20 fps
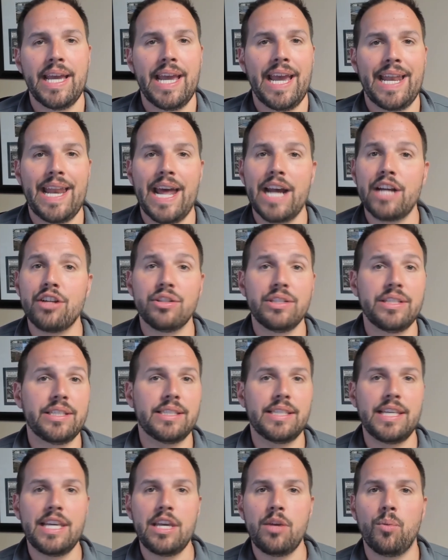and actually
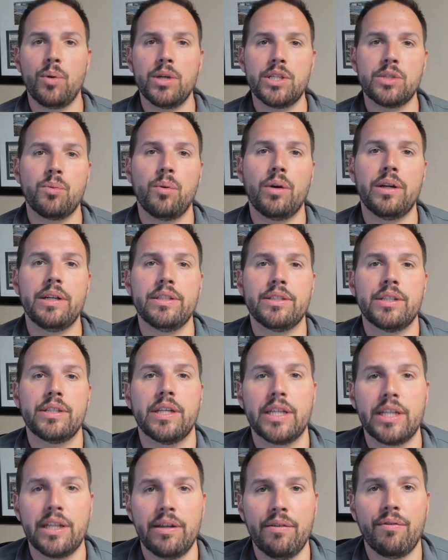see which one is going
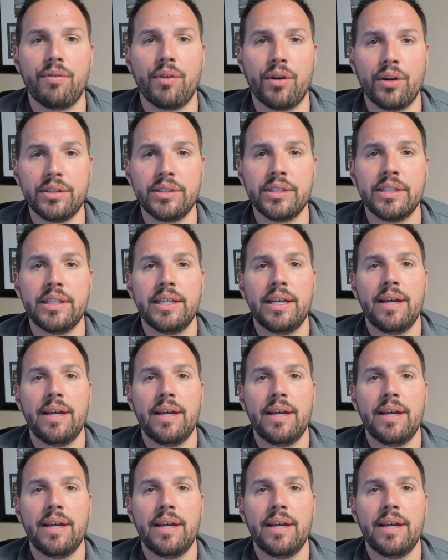to convert